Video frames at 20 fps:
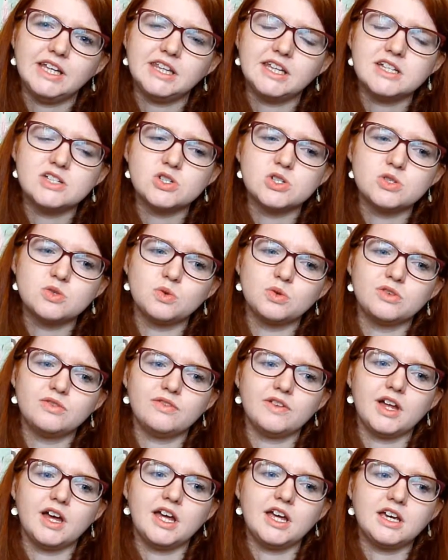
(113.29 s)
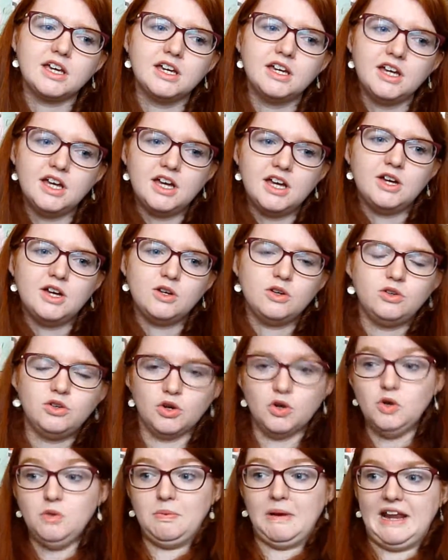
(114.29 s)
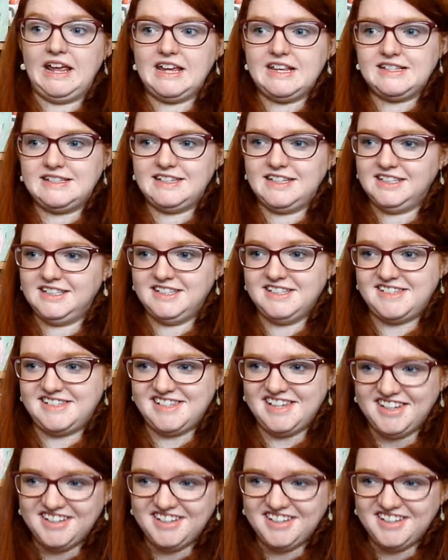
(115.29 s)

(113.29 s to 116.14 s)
They just sort of, like, go places.